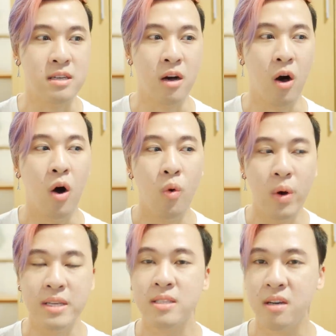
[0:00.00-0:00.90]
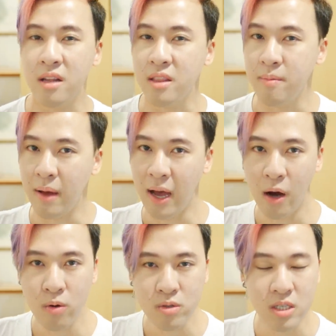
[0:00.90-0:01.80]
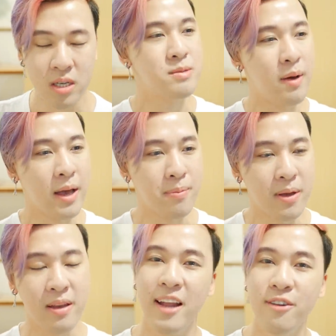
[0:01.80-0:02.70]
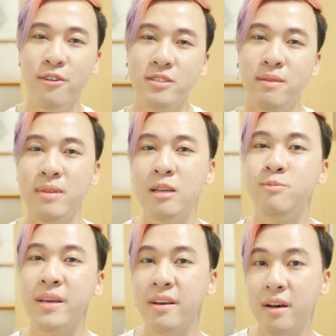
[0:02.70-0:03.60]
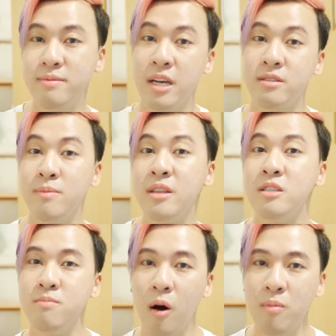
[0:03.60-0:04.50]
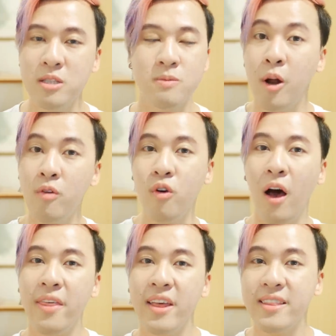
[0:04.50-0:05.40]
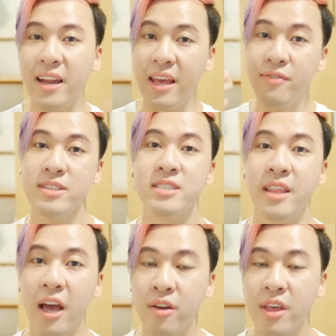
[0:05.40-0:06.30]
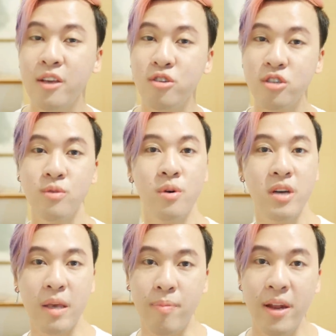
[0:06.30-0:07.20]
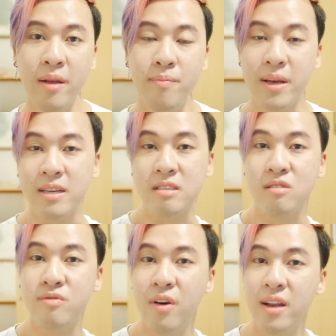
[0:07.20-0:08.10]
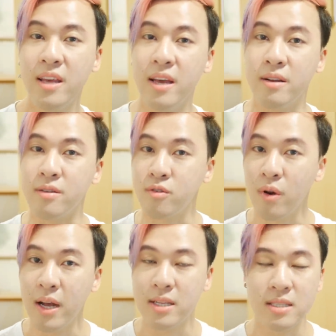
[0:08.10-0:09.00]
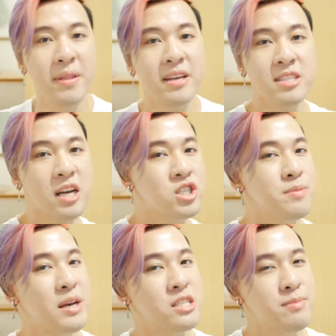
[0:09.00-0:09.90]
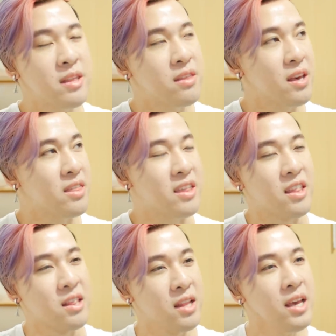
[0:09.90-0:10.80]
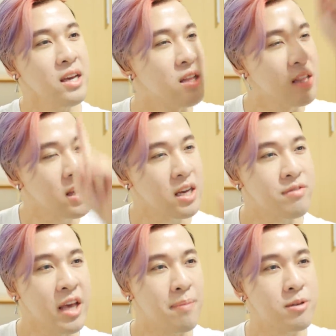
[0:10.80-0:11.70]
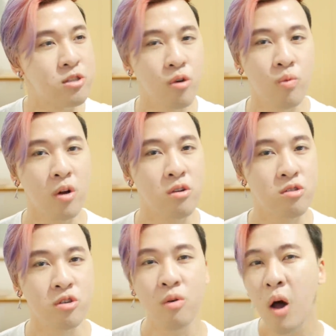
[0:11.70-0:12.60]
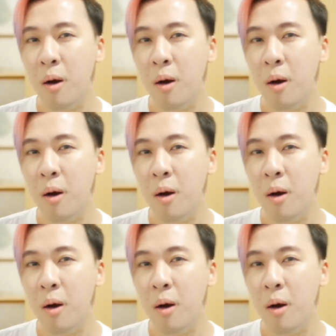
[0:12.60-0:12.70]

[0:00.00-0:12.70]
to always cut them out. That's my opinion. I do know sometimes Big Hit cuts out some of these moments, but overall I think that if it's there, they usually will keep it in because it's funny and great. But this actually makes me think that the leak, the leak of the episode 102